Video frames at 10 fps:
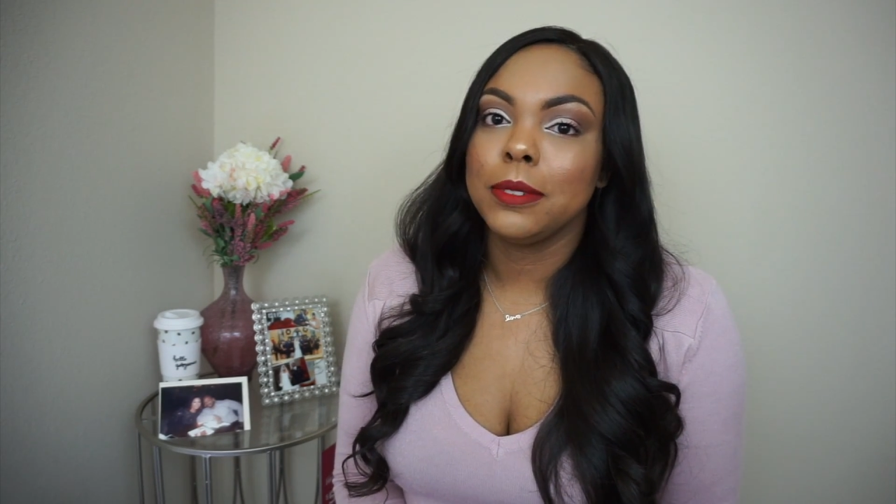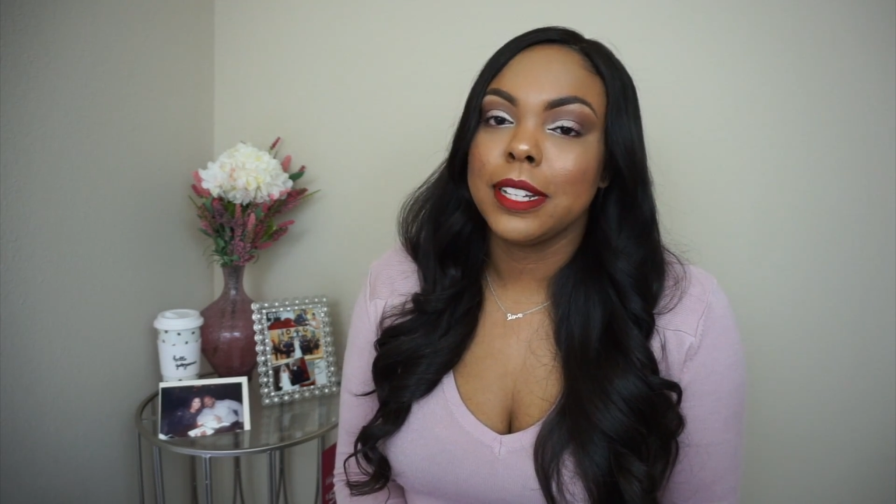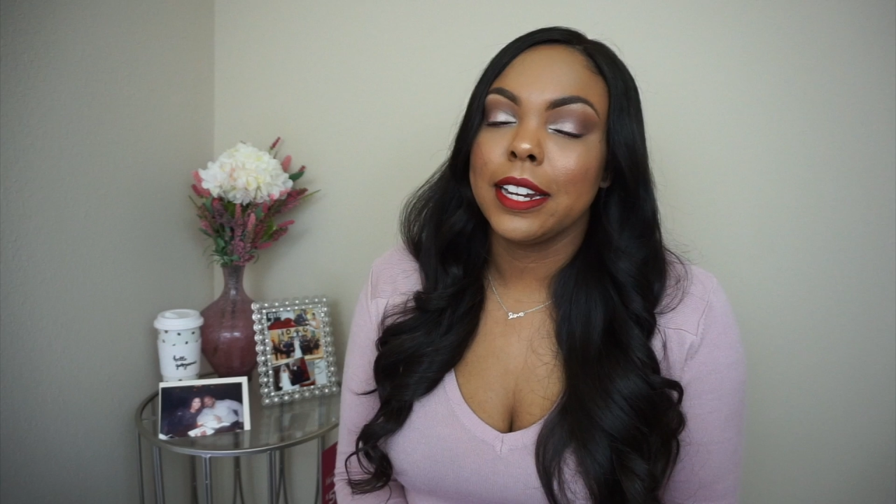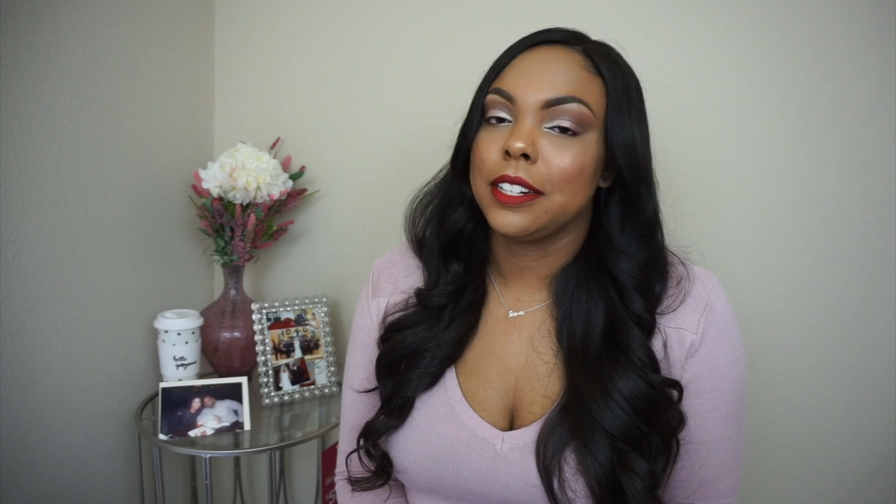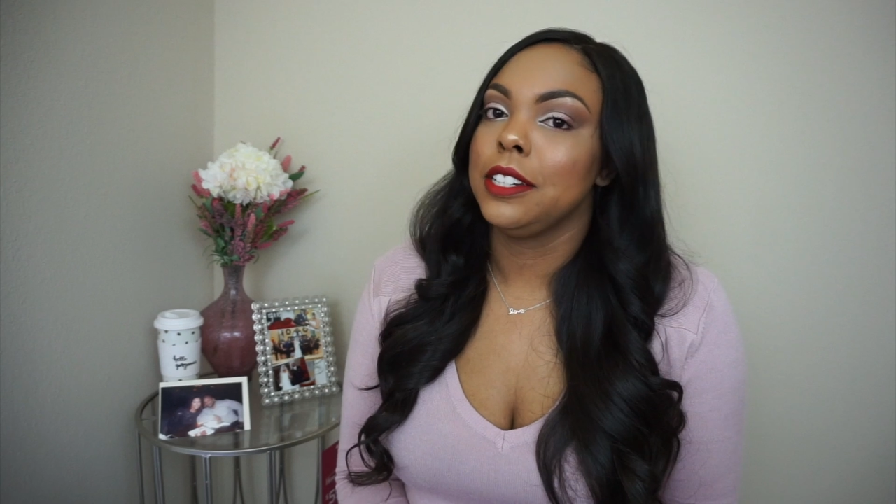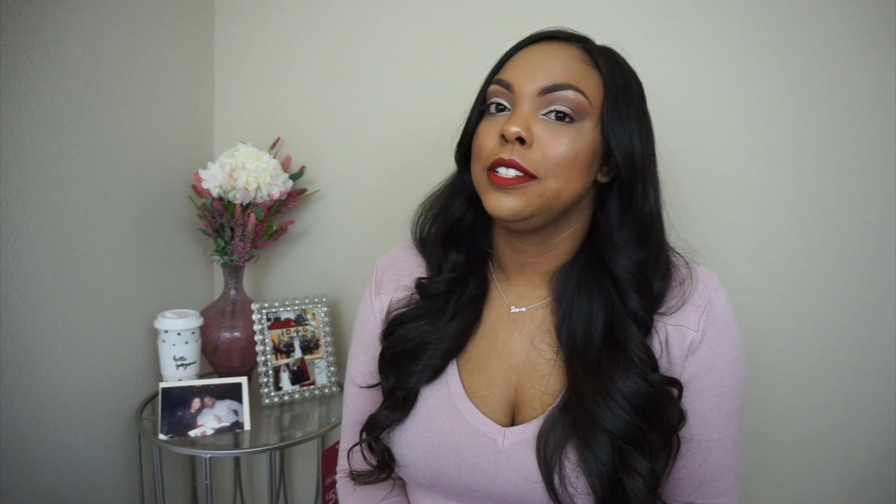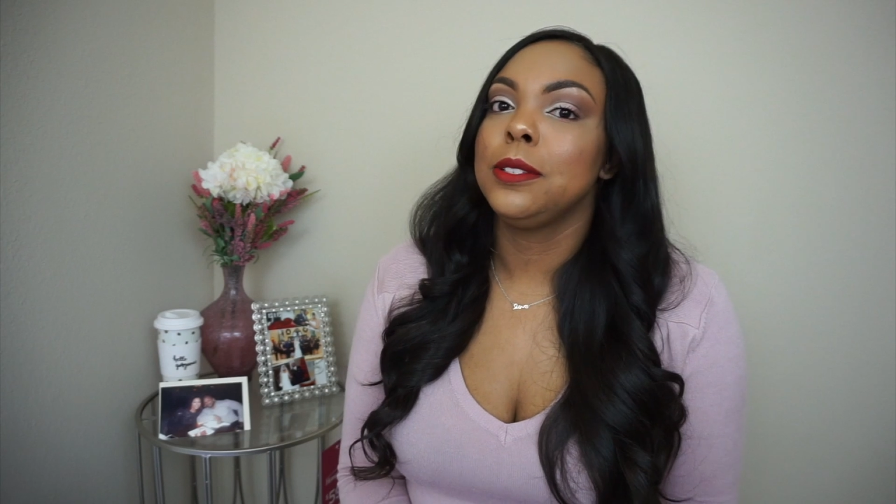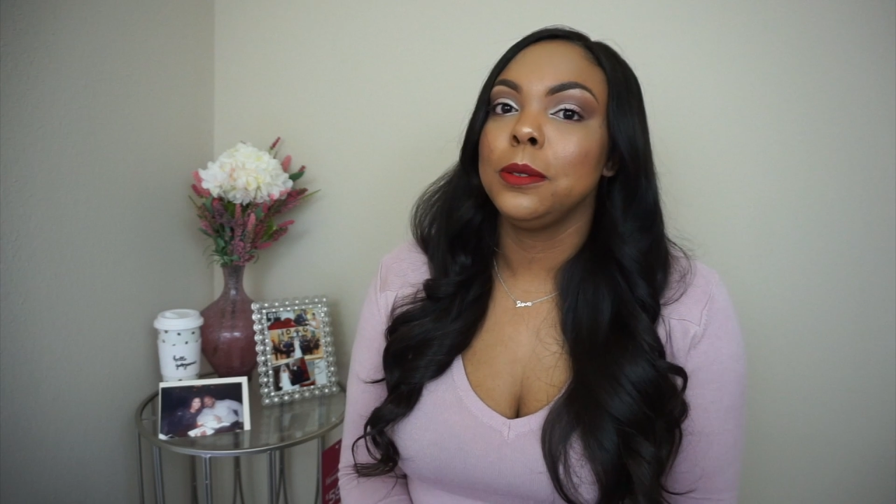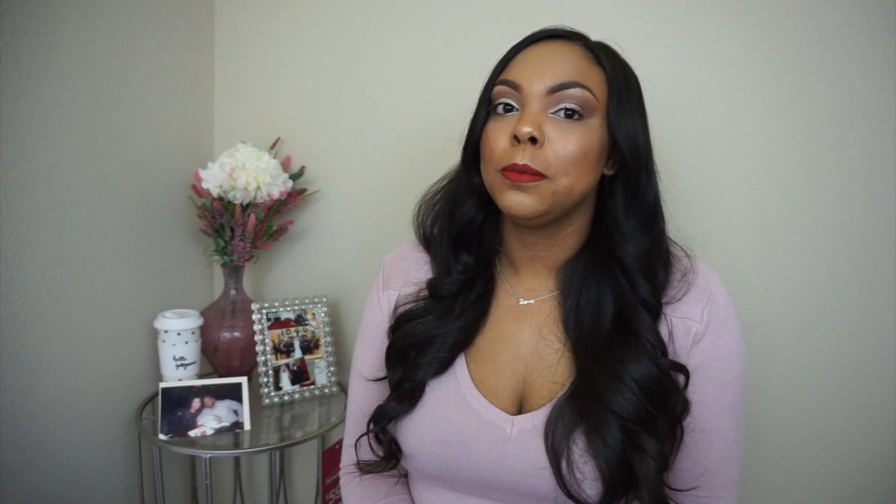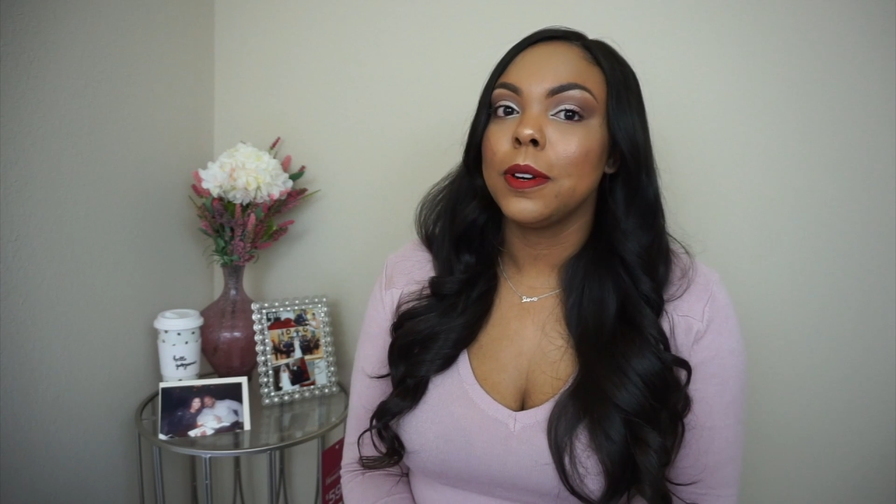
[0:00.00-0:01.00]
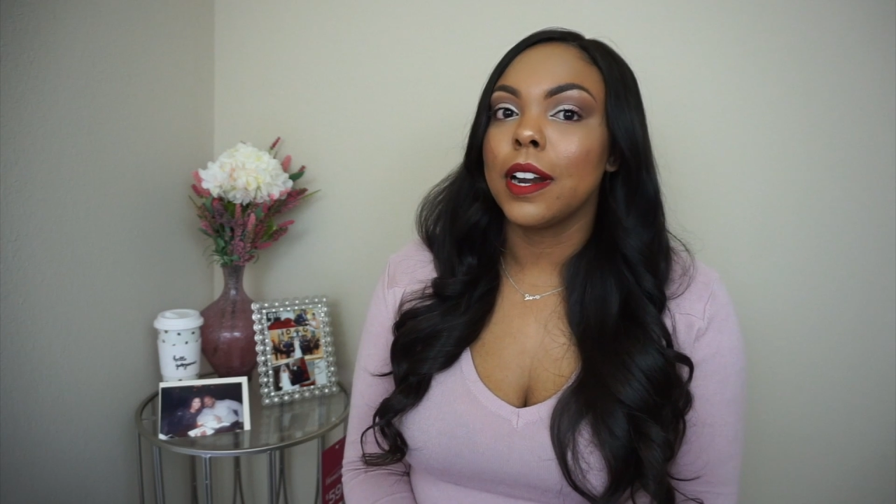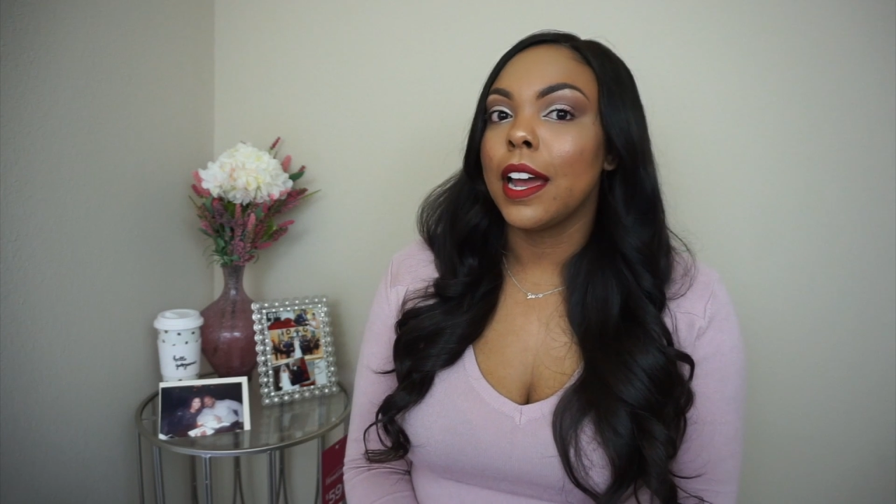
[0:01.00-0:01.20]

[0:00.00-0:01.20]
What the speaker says: was actually super